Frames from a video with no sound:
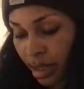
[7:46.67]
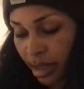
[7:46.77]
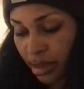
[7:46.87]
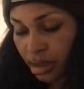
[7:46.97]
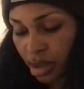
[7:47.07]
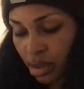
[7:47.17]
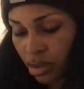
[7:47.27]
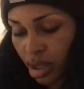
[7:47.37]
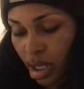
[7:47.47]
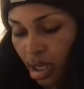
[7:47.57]

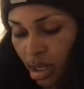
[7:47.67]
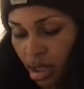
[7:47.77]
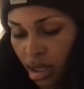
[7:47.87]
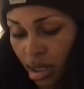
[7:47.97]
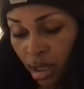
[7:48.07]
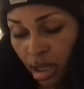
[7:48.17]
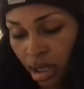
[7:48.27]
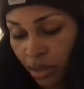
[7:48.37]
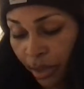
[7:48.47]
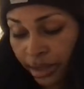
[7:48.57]
So
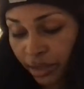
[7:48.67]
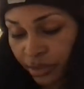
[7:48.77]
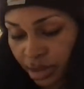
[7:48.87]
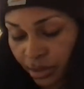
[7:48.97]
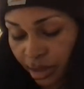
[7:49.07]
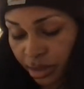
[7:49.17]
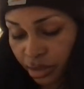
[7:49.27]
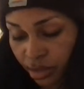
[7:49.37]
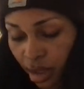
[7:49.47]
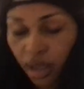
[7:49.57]
so we go
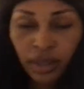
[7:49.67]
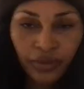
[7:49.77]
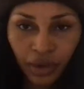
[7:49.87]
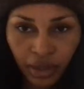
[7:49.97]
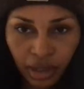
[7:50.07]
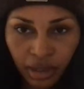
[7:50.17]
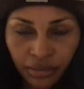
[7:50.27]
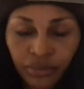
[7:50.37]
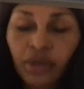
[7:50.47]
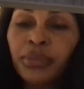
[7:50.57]
to Olive Garden.
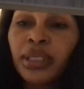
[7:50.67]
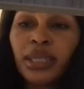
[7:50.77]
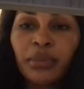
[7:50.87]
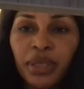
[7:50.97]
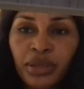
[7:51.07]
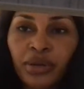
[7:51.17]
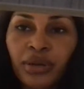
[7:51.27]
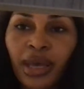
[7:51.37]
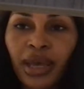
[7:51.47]
Well, not me and her.